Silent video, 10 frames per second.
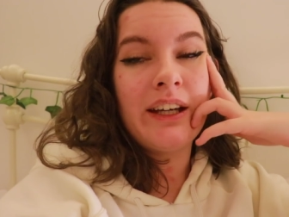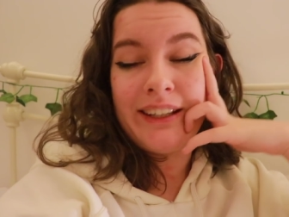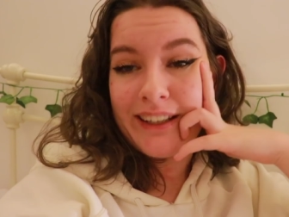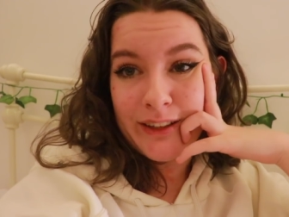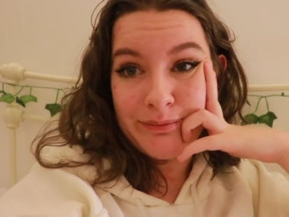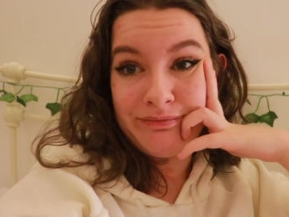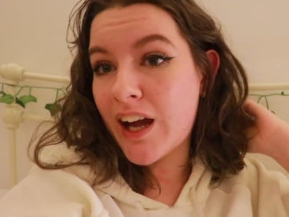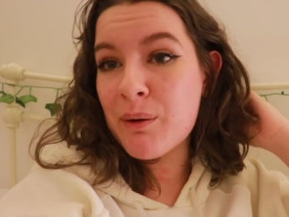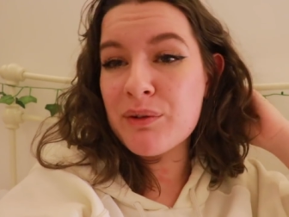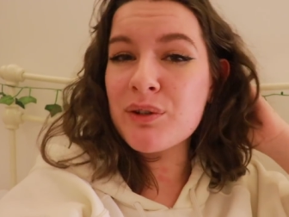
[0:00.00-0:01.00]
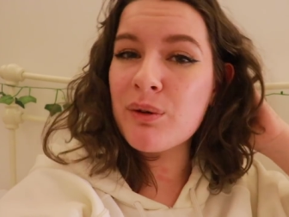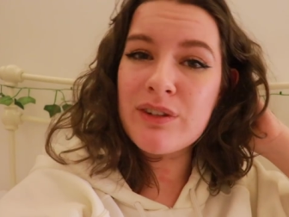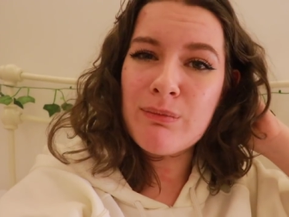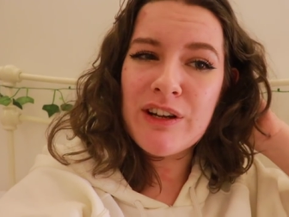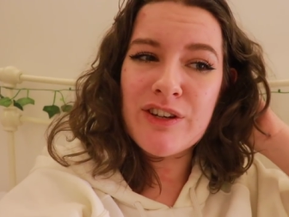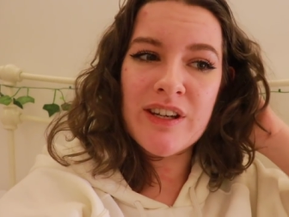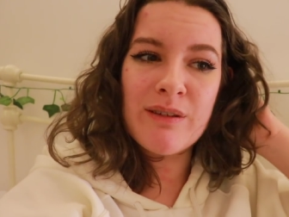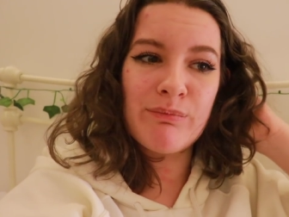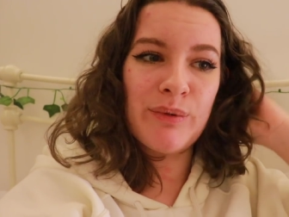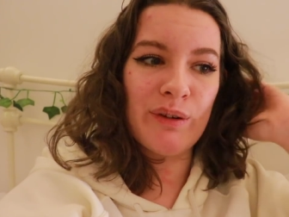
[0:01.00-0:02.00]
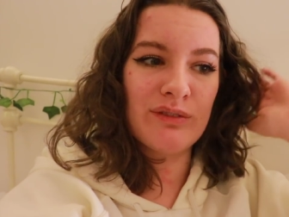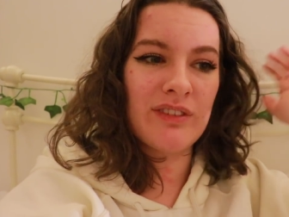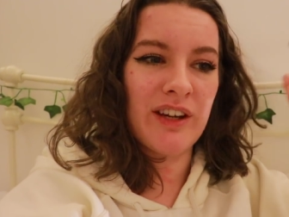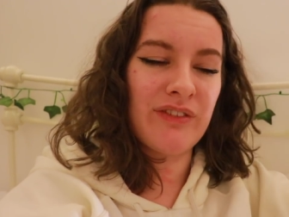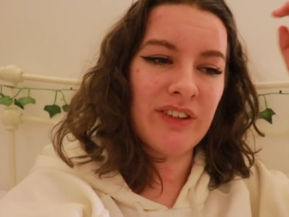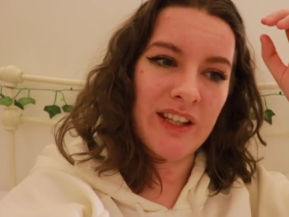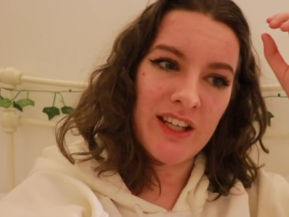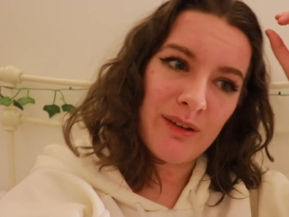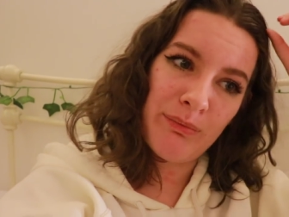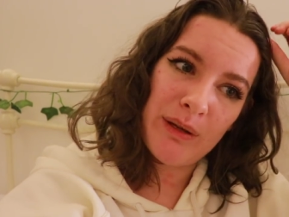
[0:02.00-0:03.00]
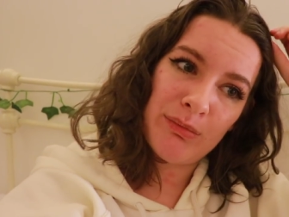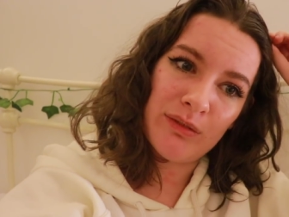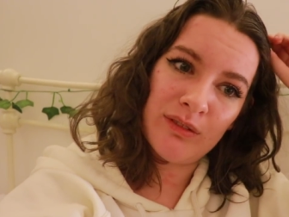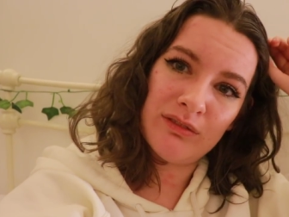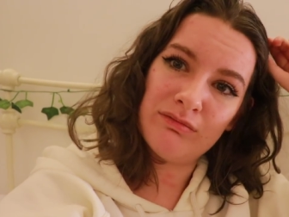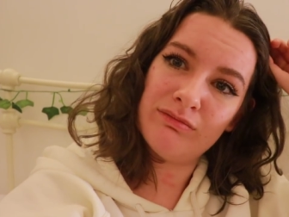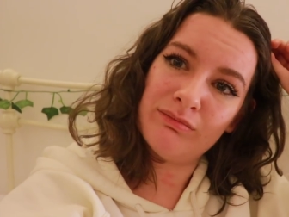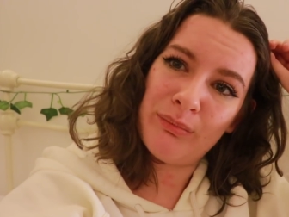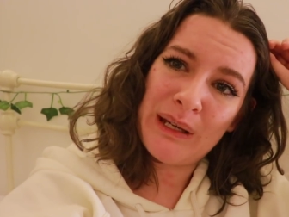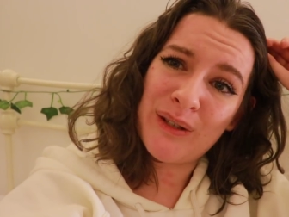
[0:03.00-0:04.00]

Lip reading: Yeah, I wasn't going to mention it, but I feel like people may